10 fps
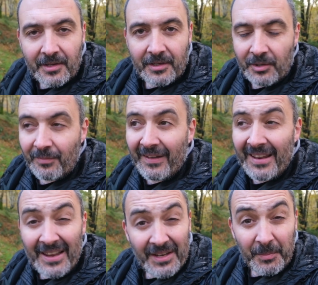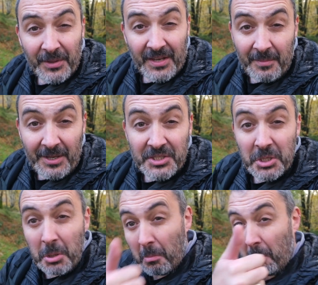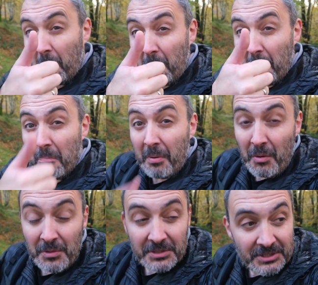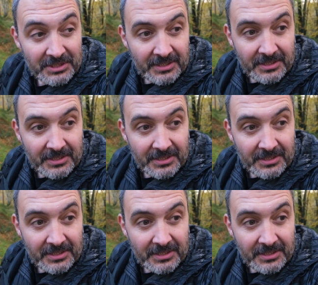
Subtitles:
You know, if I end up with an image, bonus.